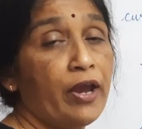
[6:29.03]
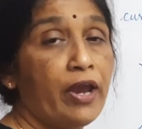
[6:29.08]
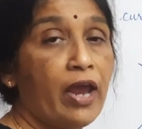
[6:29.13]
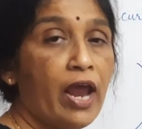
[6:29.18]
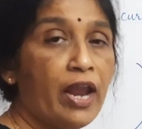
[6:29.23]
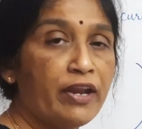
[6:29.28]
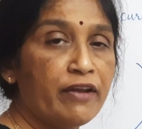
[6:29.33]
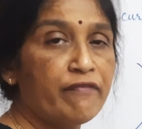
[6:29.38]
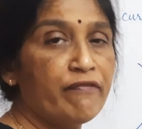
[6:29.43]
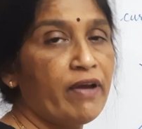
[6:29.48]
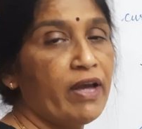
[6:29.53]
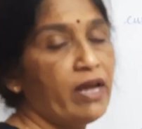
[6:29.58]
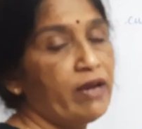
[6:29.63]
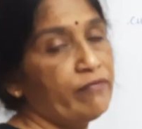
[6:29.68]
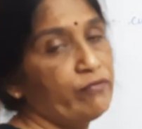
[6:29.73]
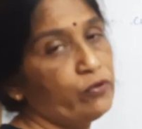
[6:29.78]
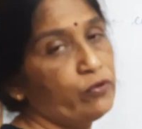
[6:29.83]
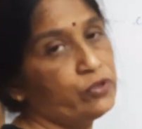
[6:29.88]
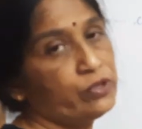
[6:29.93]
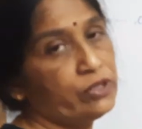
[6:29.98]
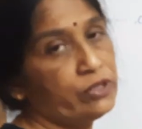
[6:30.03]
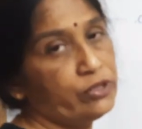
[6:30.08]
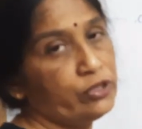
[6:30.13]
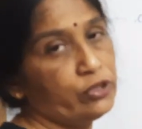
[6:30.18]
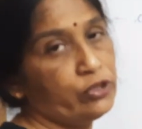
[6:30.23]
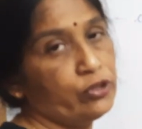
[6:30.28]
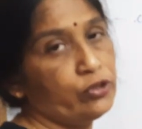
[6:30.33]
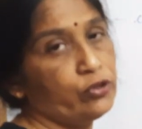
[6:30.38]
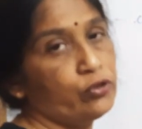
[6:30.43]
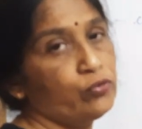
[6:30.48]
And if I have to turn
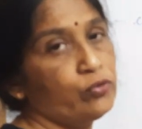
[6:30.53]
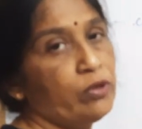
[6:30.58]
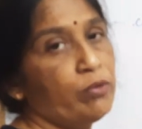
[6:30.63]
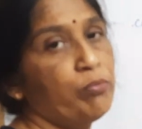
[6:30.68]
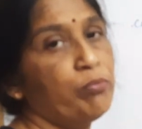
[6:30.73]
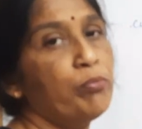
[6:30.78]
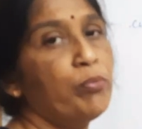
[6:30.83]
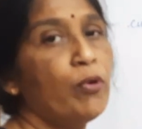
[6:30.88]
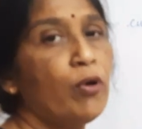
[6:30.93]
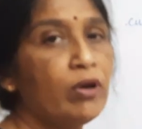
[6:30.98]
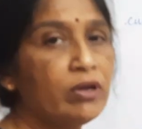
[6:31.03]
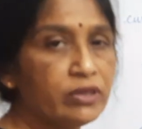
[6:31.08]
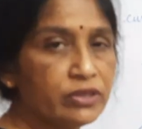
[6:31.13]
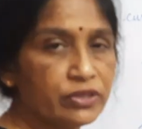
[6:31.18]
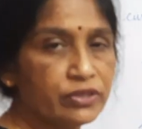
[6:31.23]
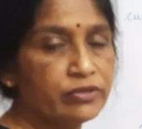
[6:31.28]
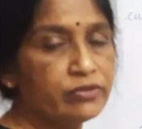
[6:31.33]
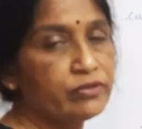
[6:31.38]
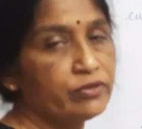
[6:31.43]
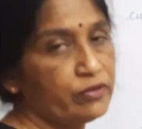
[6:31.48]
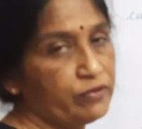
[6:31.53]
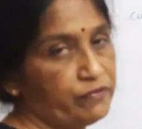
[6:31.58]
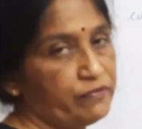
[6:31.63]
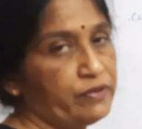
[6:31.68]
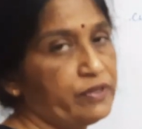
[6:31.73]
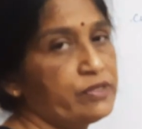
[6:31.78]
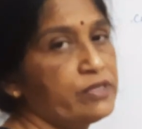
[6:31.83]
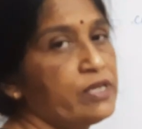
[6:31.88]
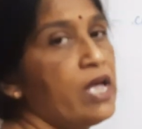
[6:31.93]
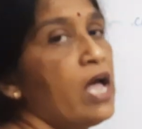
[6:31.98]
it into a polished
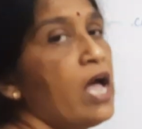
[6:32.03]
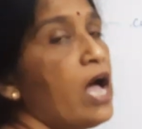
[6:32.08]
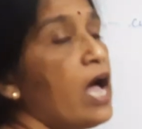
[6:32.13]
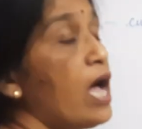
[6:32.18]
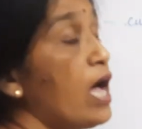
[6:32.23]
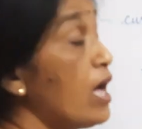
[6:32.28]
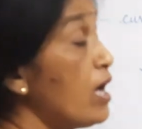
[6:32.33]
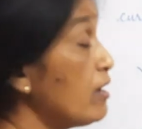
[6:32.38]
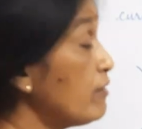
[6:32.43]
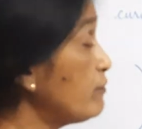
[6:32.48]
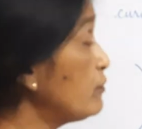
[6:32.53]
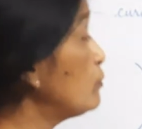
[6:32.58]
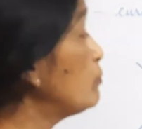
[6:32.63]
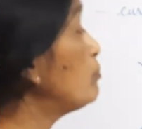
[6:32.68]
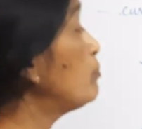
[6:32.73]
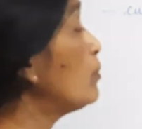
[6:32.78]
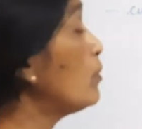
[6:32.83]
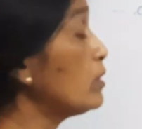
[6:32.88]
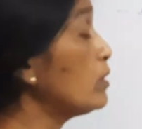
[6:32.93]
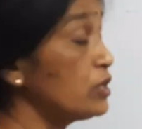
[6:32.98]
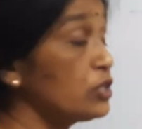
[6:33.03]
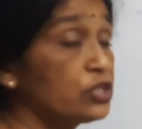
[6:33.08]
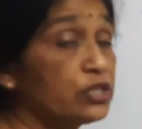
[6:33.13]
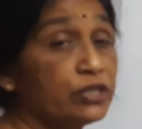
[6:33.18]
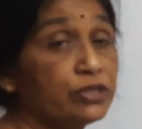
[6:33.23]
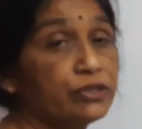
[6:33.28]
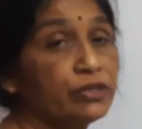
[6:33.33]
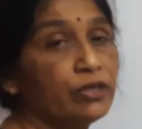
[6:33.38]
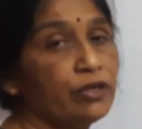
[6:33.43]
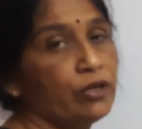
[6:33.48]
surface, I have to polish
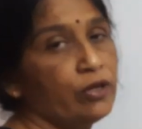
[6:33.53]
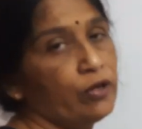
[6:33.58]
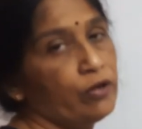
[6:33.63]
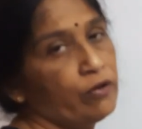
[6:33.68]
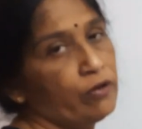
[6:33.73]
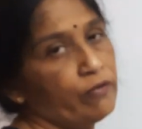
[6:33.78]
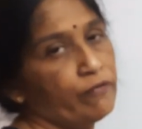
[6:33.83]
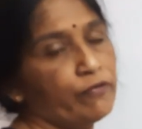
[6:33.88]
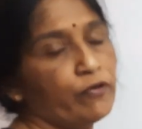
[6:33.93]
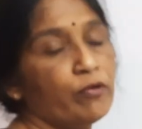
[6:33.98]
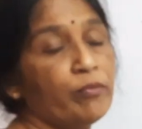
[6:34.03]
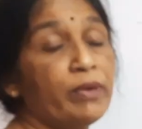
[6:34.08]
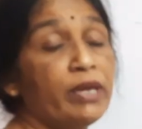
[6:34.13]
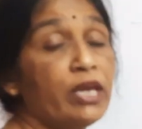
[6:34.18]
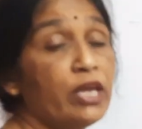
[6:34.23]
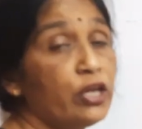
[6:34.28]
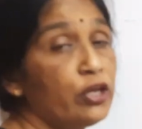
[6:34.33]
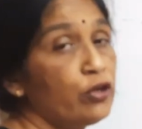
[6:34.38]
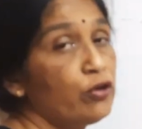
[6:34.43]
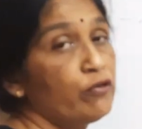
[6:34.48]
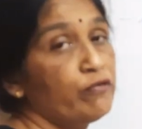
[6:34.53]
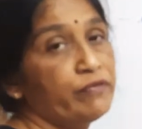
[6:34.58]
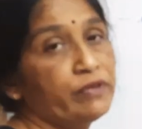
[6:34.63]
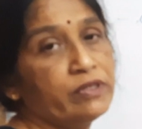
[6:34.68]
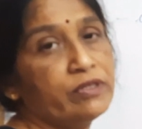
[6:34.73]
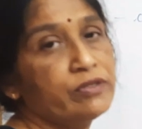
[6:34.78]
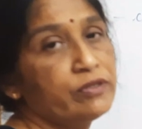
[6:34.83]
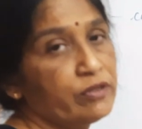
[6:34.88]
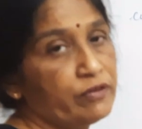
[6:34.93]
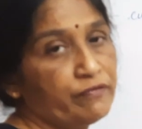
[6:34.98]
it from any of
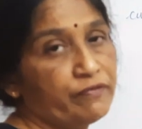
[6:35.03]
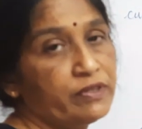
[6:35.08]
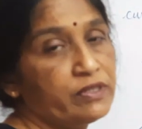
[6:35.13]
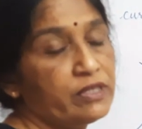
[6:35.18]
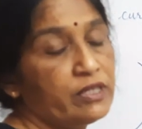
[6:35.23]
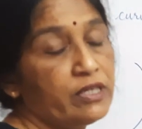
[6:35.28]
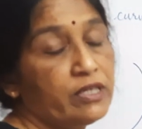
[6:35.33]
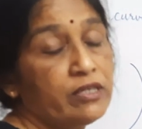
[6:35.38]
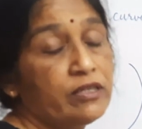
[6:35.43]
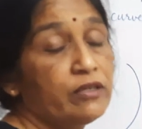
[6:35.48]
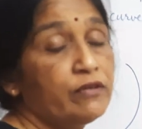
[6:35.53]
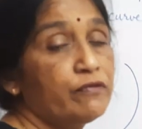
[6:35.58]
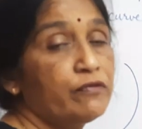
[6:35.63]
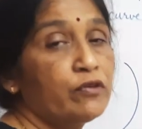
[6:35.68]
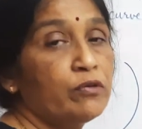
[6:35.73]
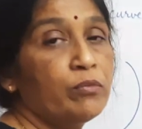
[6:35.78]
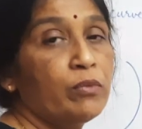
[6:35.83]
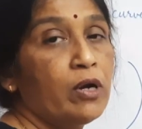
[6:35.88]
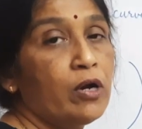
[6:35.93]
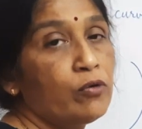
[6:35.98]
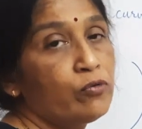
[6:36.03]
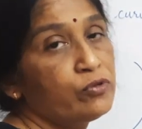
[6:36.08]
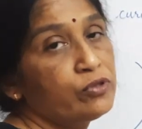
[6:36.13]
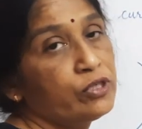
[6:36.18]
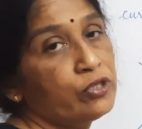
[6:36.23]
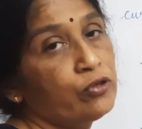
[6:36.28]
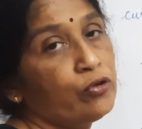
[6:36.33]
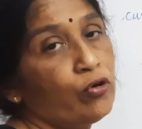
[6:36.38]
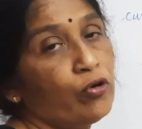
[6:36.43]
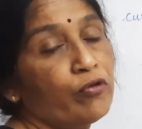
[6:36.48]
its surface, either from
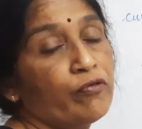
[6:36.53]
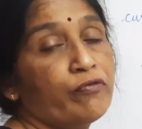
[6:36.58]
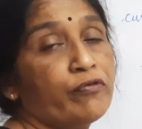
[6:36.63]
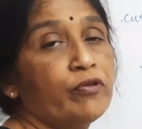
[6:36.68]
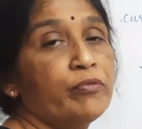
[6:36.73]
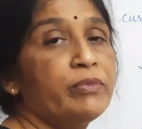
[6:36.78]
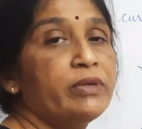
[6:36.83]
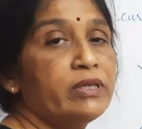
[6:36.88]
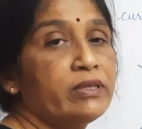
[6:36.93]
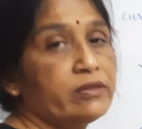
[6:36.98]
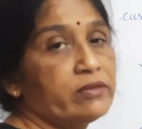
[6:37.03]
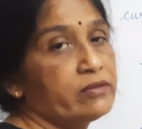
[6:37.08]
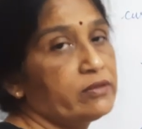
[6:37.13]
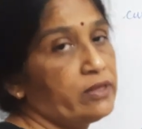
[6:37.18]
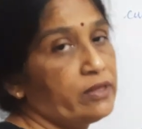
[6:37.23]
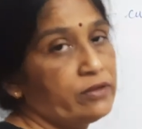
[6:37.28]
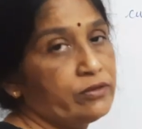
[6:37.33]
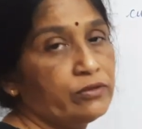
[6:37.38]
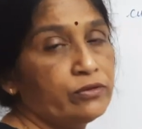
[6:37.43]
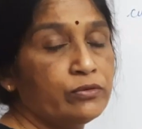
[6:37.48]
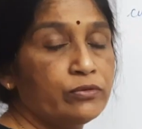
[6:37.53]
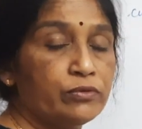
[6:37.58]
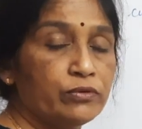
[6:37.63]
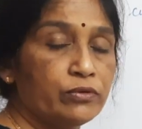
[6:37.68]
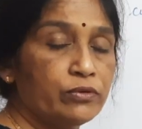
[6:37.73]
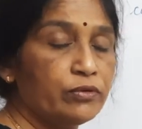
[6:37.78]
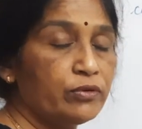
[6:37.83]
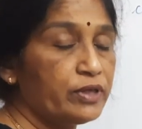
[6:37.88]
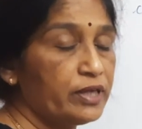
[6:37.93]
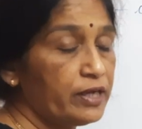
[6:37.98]
outside or from inside.
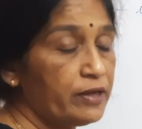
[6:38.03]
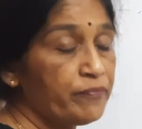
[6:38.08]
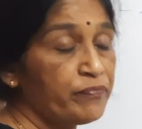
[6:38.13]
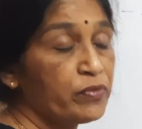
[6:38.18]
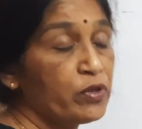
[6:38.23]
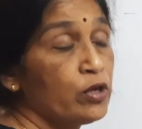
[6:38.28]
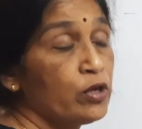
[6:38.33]
Okay.